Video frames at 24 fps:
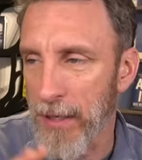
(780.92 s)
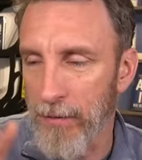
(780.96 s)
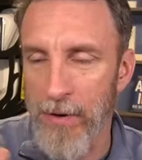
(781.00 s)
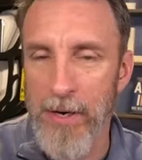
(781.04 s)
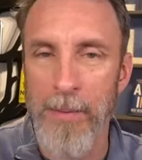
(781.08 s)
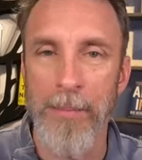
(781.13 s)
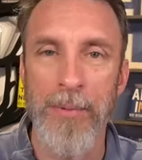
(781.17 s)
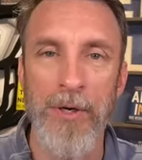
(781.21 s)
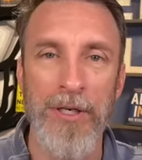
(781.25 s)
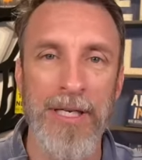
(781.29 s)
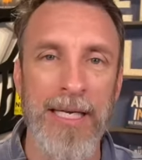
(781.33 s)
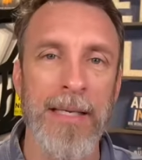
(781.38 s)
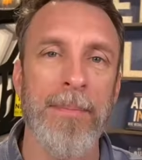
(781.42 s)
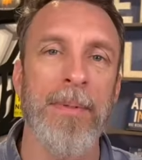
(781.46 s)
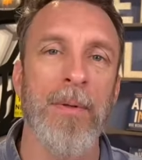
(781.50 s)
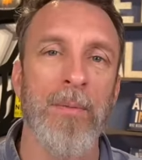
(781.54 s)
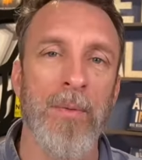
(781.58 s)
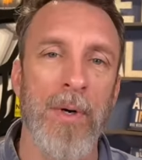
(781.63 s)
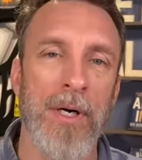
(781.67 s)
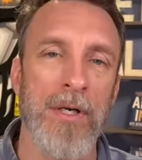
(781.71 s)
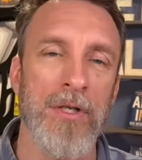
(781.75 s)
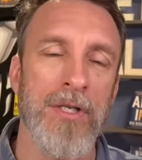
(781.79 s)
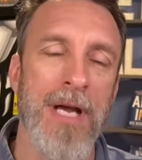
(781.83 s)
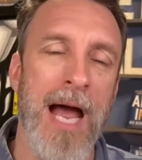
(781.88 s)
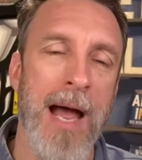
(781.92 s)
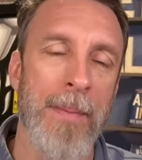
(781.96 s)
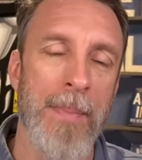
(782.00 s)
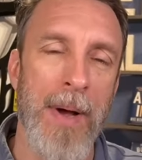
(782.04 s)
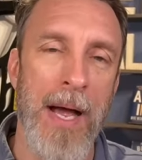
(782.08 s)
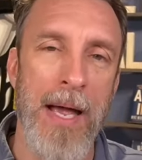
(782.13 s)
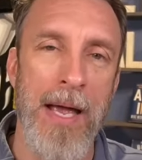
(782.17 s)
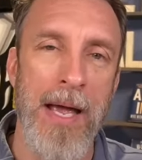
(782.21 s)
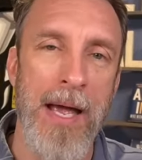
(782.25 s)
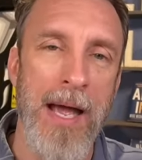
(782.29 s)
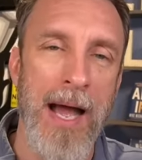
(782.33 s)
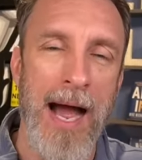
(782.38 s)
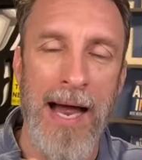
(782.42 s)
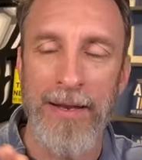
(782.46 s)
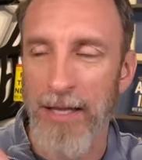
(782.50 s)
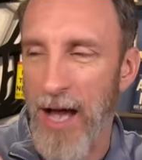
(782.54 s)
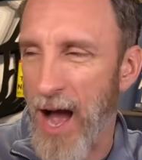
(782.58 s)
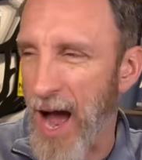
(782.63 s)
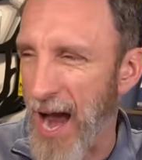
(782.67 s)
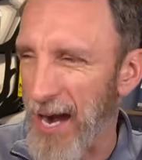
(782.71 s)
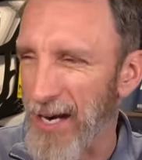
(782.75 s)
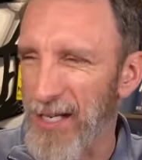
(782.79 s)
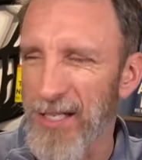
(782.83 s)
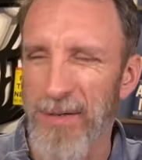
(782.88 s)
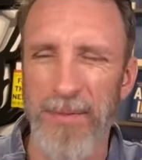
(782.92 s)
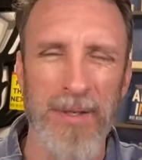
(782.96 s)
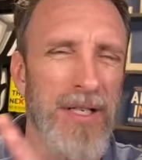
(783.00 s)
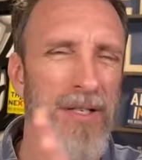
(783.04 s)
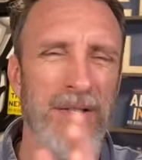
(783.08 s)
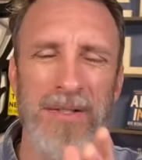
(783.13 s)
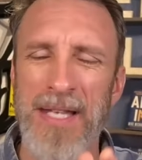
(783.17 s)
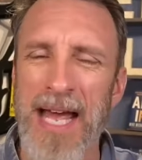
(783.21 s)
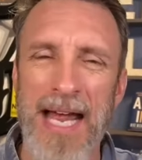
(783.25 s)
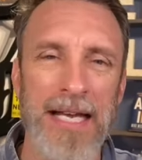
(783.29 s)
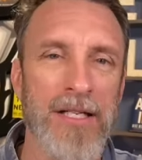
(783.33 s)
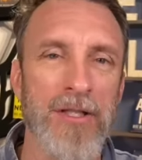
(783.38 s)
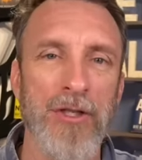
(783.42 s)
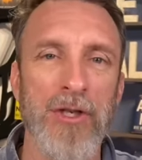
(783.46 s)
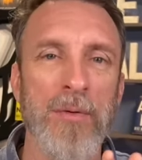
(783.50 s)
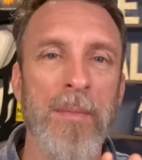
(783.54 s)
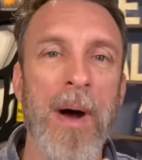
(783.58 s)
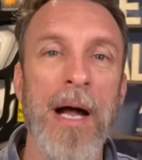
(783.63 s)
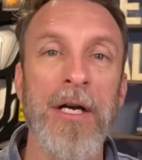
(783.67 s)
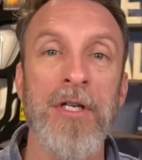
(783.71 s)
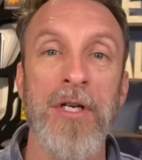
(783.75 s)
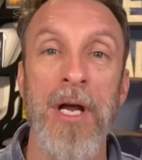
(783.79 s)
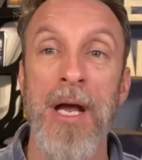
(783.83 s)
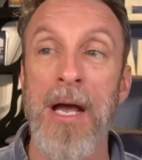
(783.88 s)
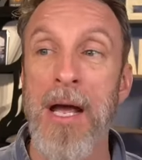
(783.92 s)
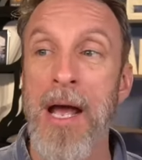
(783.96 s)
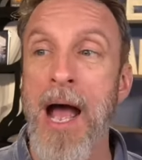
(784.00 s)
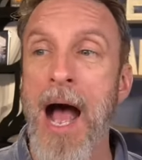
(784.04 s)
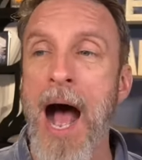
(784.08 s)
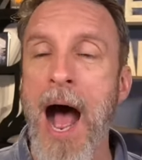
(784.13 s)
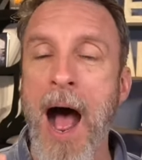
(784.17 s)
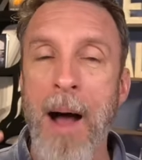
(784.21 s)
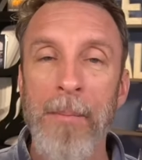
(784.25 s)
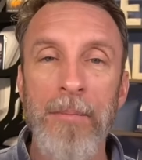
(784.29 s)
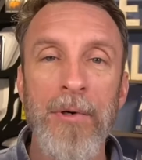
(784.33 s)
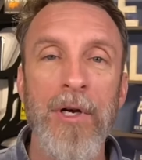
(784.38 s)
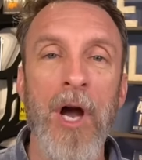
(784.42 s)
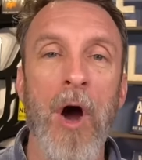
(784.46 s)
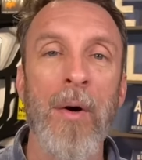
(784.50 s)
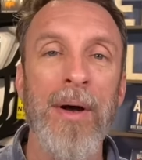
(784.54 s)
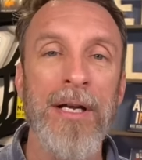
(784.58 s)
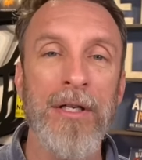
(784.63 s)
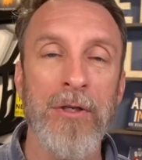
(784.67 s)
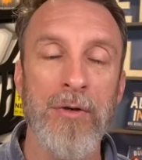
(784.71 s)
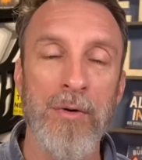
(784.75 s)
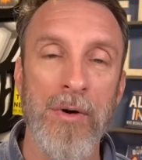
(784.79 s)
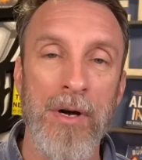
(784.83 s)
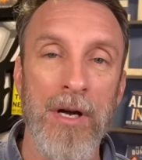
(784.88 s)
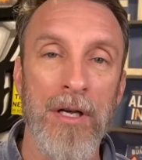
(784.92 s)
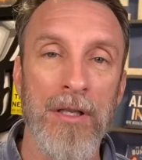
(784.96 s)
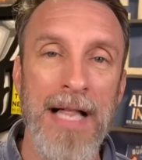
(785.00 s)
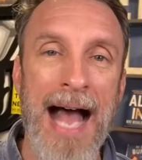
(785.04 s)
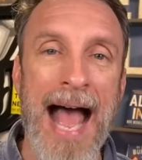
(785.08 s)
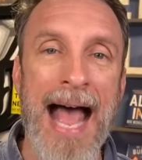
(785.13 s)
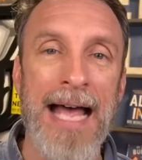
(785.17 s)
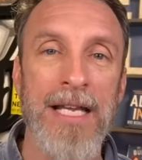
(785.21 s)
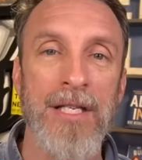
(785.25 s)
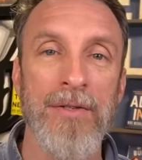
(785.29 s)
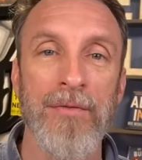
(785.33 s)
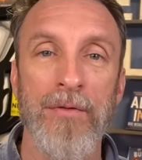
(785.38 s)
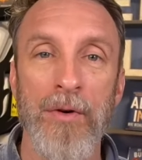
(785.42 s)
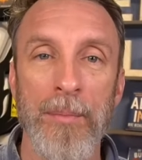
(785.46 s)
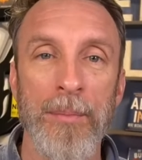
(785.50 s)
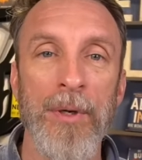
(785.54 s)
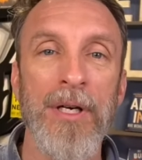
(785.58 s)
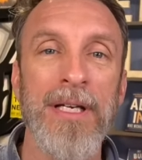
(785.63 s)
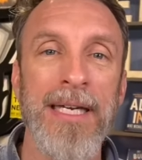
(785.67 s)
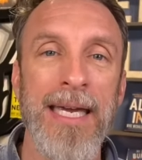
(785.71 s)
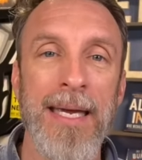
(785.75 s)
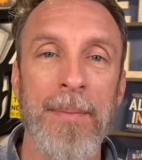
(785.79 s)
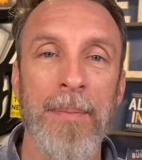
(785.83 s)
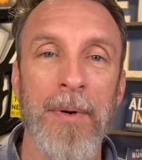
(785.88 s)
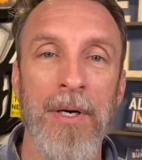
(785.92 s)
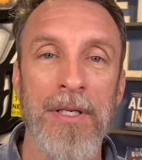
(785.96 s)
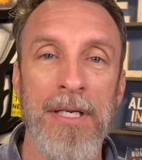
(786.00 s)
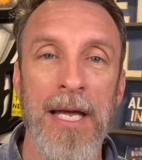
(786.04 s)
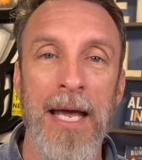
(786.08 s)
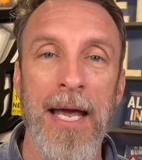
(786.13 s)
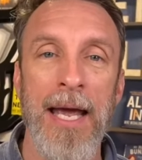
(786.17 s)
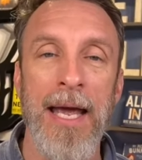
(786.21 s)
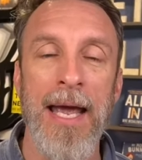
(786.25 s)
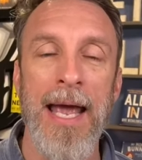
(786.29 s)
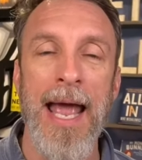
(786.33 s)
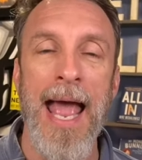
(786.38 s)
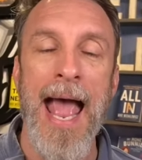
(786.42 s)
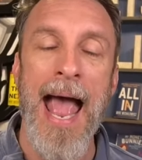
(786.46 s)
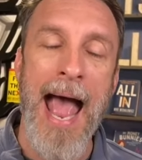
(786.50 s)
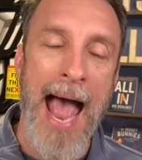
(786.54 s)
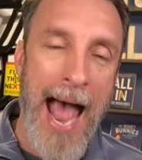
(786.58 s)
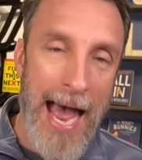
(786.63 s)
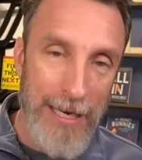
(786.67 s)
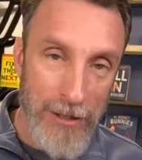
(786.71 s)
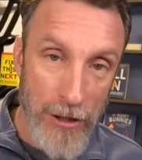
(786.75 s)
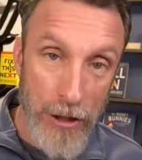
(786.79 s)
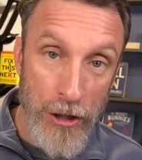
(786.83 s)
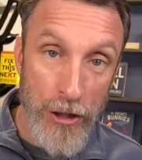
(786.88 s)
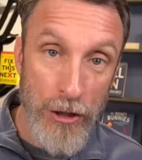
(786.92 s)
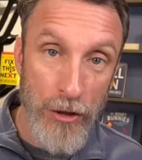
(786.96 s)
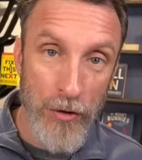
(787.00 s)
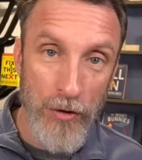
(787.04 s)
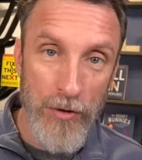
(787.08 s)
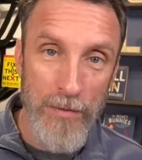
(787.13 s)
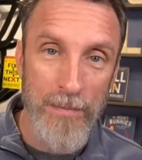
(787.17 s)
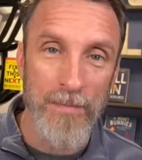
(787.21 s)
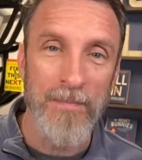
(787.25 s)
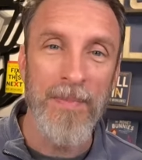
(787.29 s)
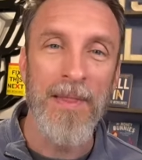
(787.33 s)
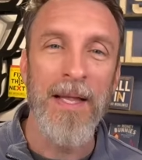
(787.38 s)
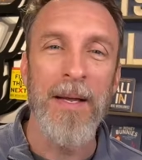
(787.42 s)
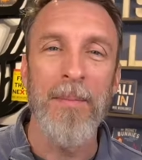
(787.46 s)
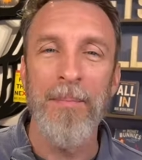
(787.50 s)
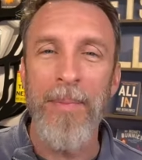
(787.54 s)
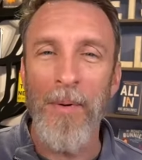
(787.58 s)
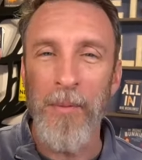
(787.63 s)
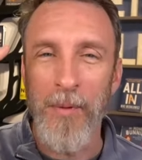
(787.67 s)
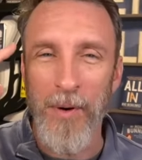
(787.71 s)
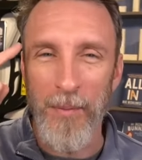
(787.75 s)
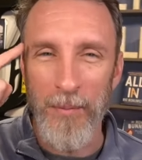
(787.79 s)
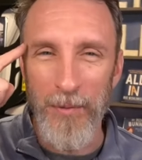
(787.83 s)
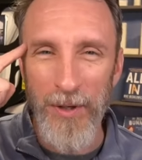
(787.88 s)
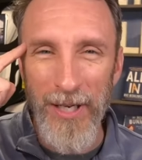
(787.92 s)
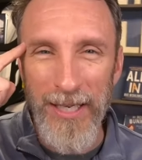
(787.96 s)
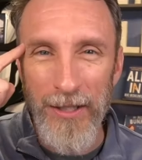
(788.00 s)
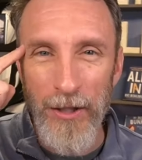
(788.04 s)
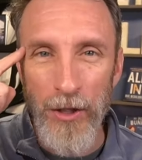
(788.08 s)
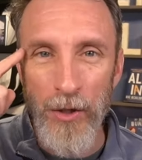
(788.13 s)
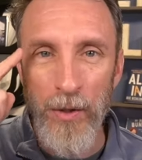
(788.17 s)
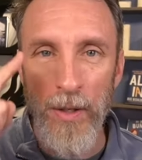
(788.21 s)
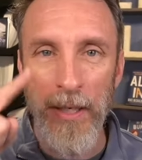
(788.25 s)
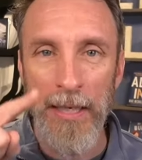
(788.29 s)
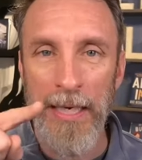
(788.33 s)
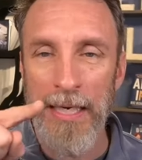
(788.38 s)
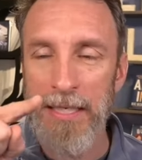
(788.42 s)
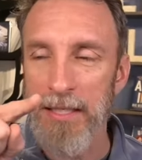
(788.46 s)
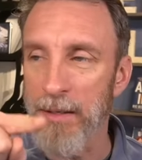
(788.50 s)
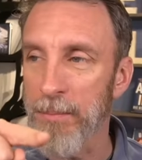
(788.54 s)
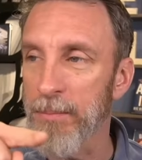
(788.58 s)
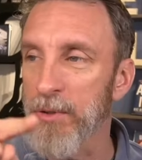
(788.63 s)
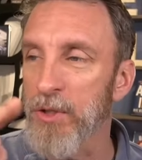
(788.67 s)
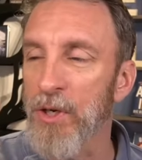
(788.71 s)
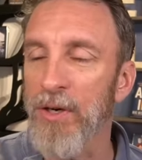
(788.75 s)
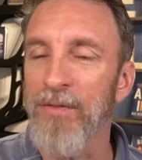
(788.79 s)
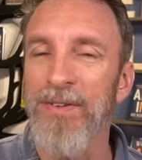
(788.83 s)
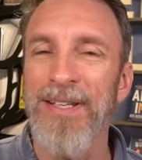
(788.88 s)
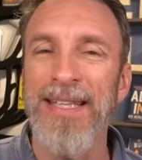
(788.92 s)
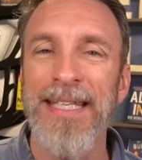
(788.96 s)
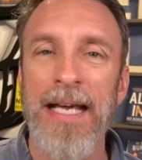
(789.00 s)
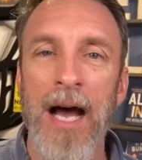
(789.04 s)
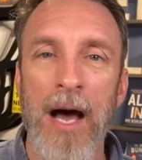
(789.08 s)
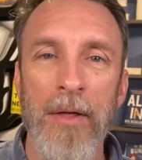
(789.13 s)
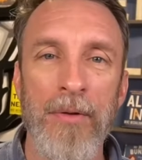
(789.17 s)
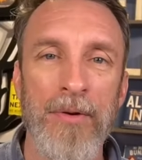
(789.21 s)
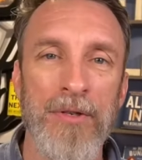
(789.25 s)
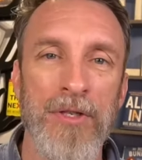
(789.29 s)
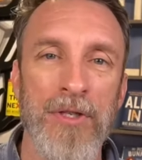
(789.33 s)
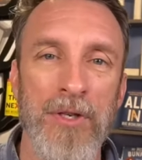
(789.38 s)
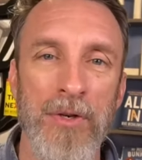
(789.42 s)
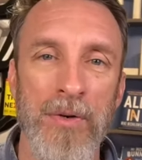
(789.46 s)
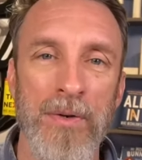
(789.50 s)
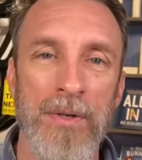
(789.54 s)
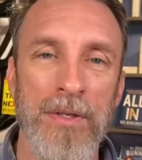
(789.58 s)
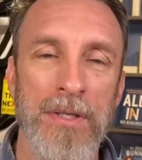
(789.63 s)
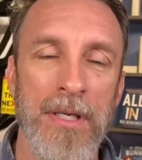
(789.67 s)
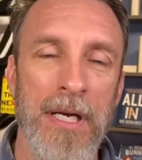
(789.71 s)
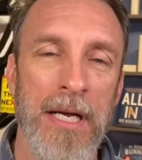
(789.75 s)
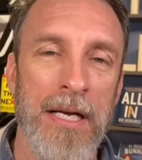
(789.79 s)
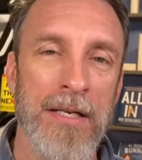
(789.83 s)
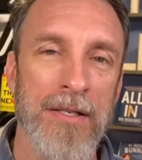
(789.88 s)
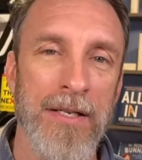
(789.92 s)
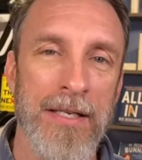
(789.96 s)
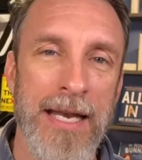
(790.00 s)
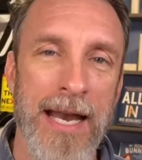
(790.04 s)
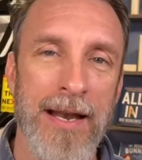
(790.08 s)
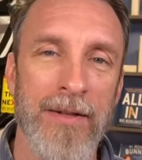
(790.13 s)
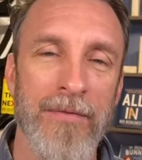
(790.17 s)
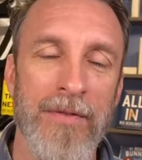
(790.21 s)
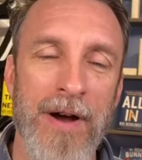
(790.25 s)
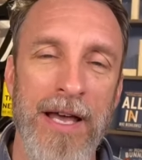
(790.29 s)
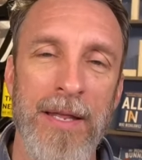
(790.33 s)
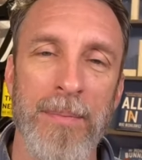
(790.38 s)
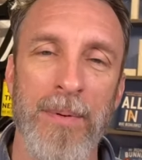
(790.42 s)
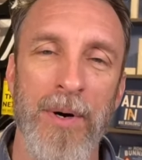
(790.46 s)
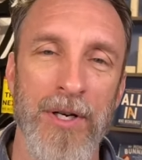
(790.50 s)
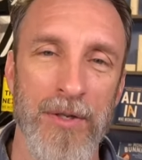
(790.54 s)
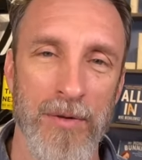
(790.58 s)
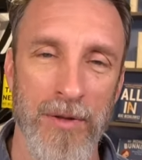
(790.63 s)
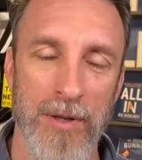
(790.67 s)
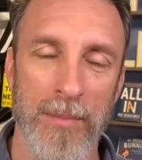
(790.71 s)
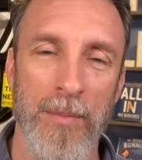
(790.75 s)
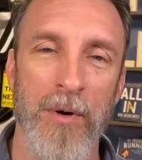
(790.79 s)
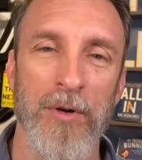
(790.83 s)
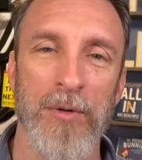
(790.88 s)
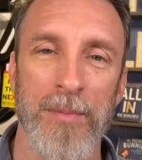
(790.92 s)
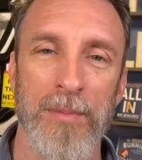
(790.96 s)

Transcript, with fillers: to run a bookkeeping workshop. I, I have to hire someone to do that. It's too much. I'm going to a class for bookkeepers as a student, but what I'm really doing is observing the other students to identify the person with the most